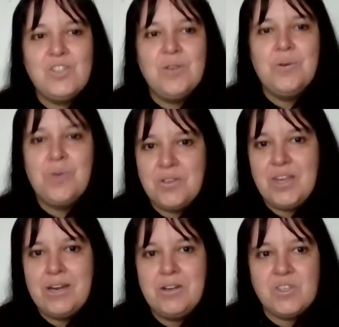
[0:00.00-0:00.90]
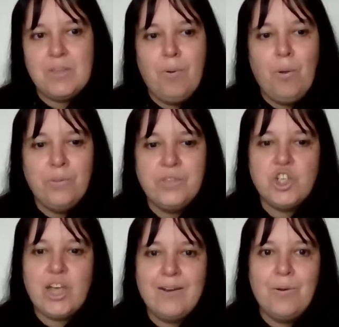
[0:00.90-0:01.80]
do continue to support the
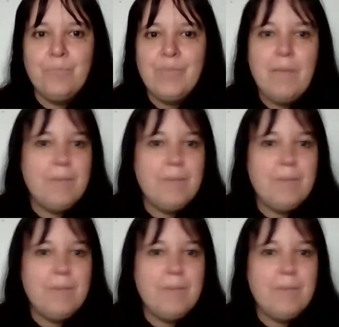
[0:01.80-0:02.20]
channel